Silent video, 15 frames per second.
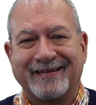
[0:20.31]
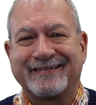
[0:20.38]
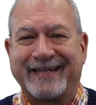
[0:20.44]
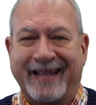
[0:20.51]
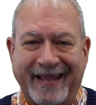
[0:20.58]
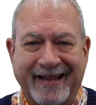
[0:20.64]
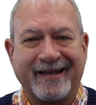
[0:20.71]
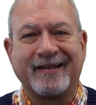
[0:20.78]

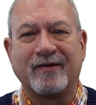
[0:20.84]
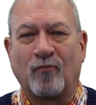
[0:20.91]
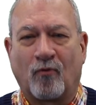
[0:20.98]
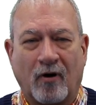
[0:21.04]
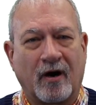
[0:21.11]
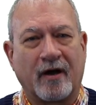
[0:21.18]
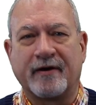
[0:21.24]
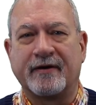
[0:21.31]
Tannin in
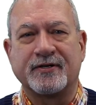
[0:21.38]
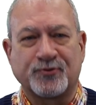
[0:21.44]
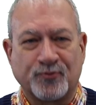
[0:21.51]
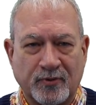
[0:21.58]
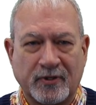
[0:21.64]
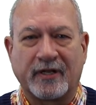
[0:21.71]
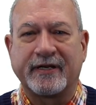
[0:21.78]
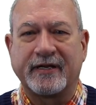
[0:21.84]
water is
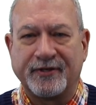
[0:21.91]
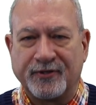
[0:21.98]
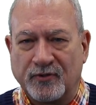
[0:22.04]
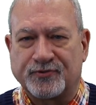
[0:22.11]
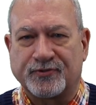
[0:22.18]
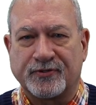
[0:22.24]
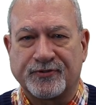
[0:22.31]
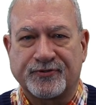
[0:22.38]
really a
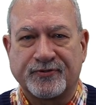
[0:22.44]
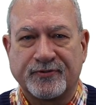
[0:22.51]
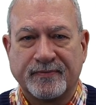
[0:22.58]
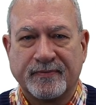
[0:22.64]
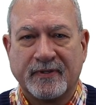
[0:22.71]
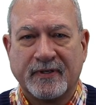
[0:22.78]
nuisance.